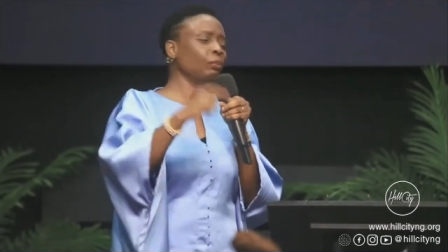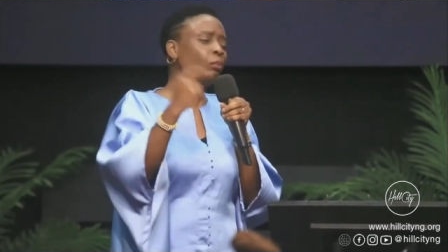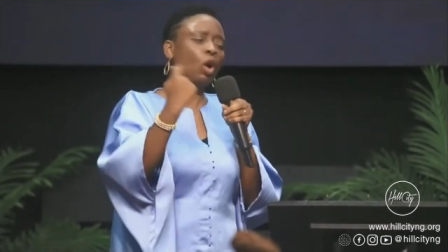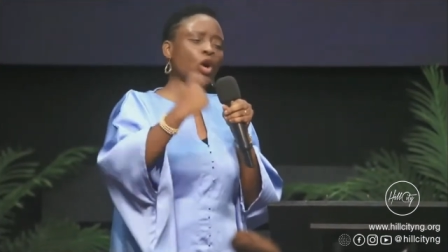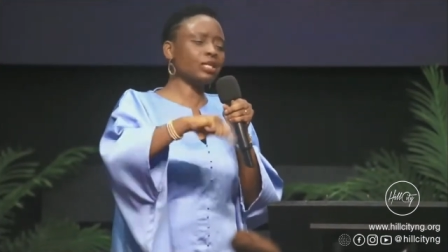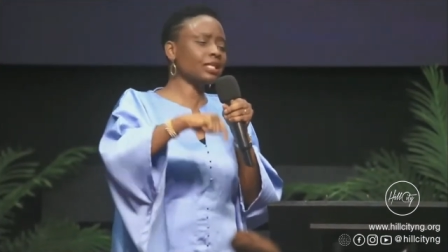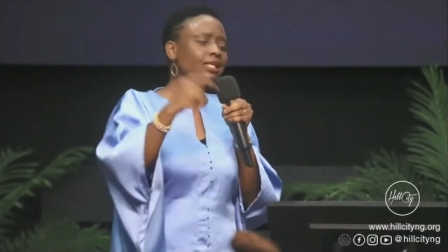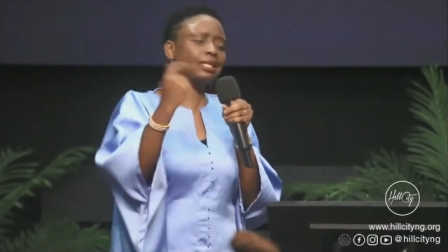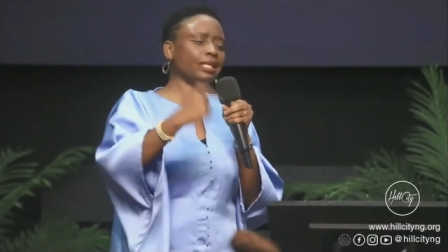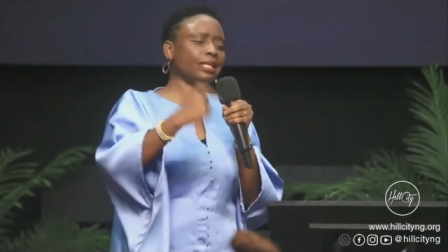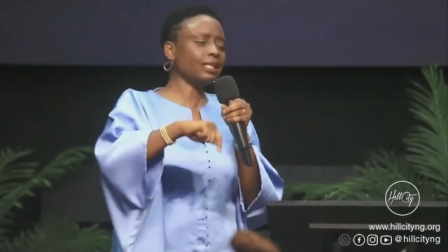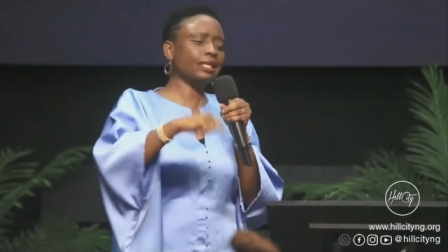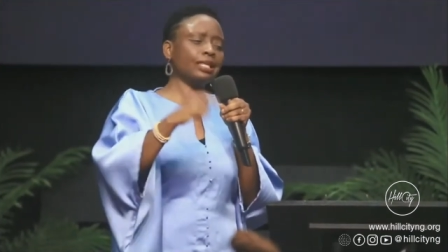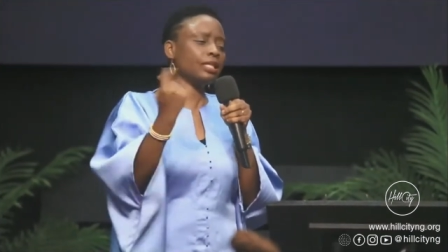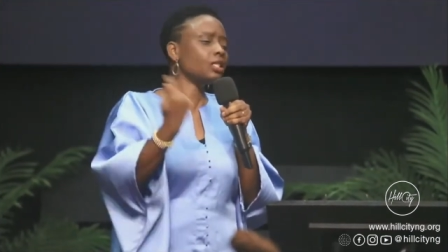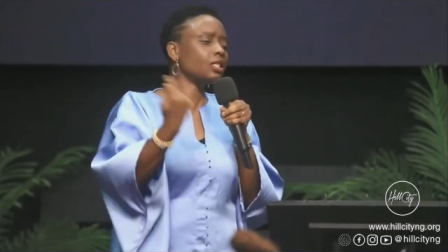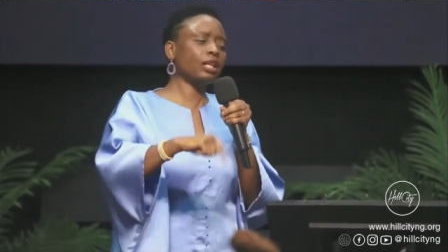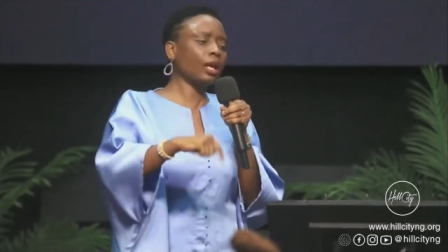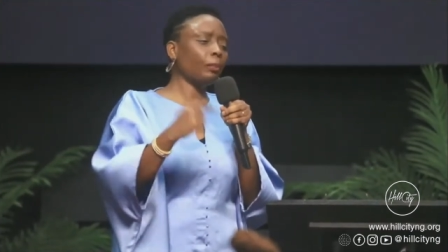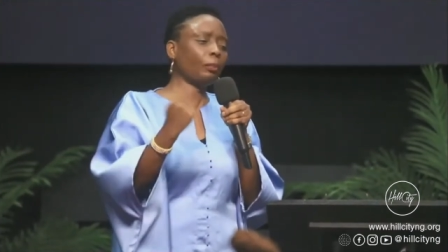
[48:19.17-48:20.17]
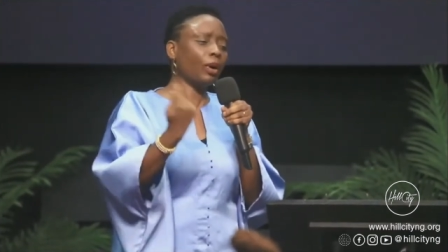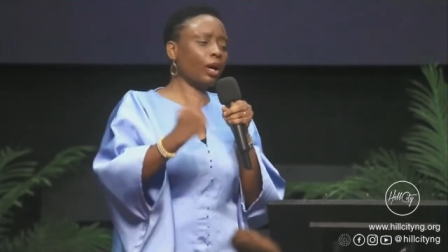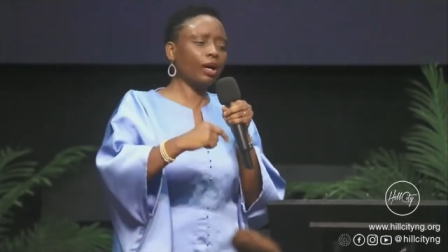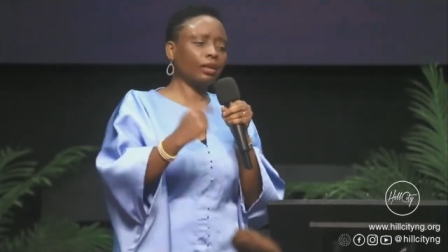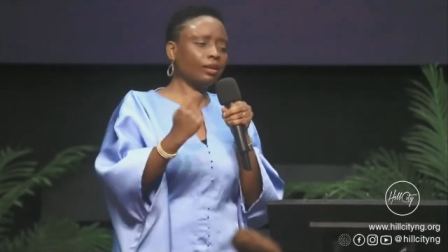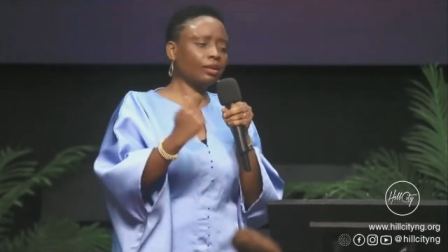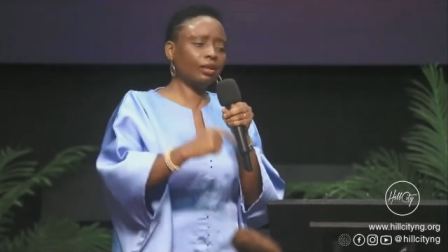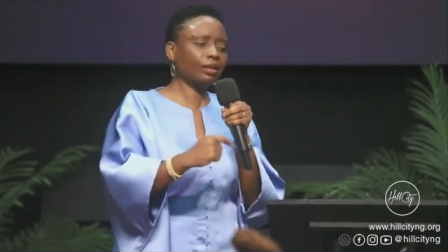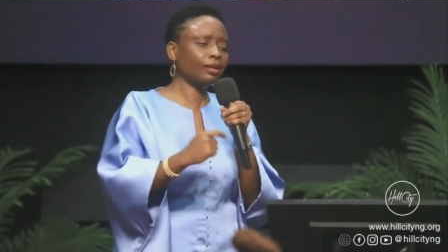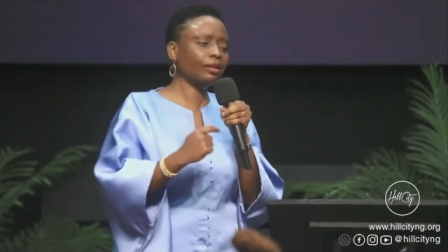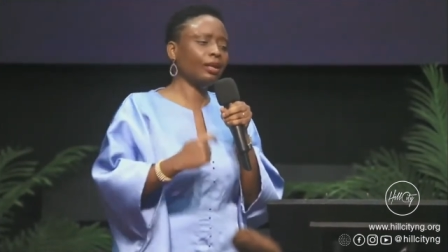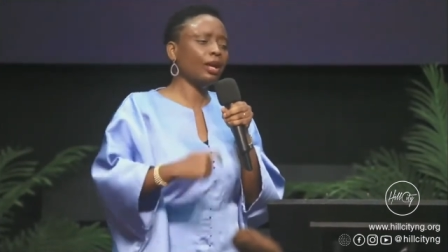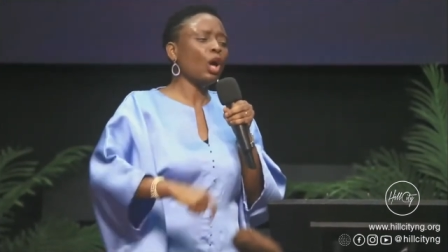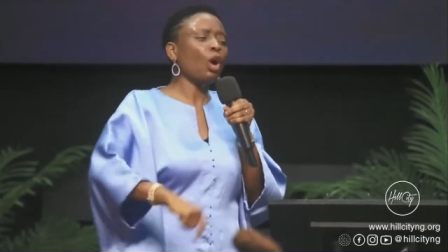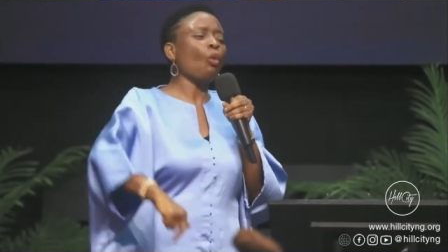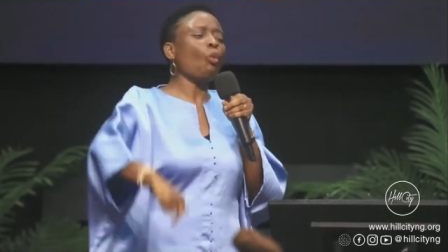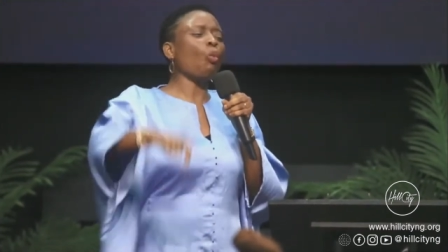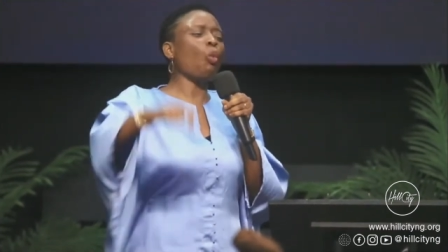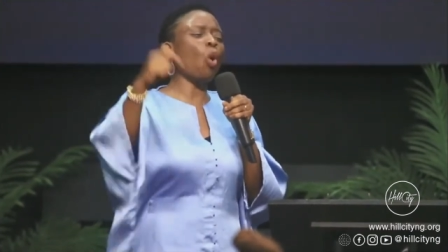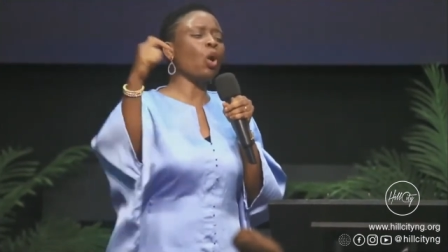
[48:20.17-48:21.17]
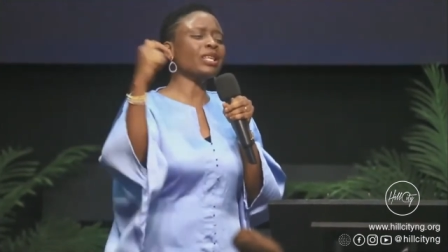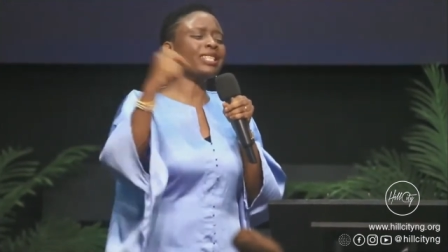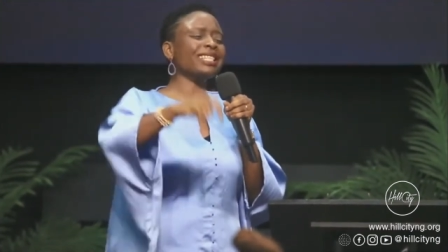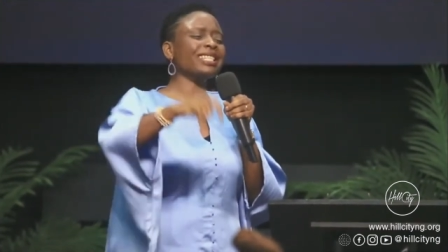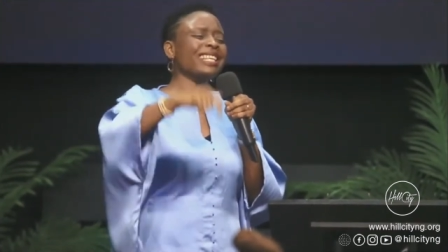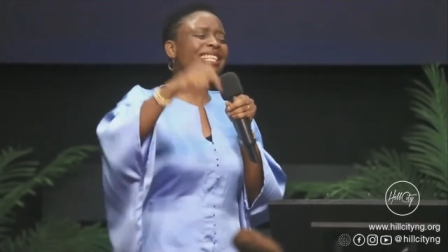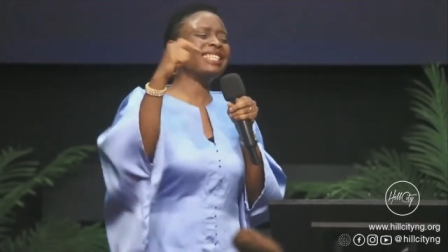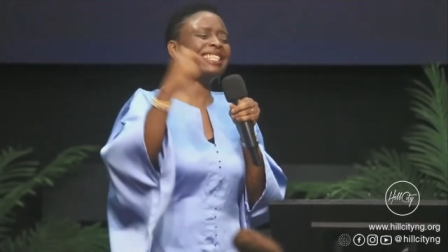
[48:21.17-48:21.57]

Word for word: He must see the shepherd. Once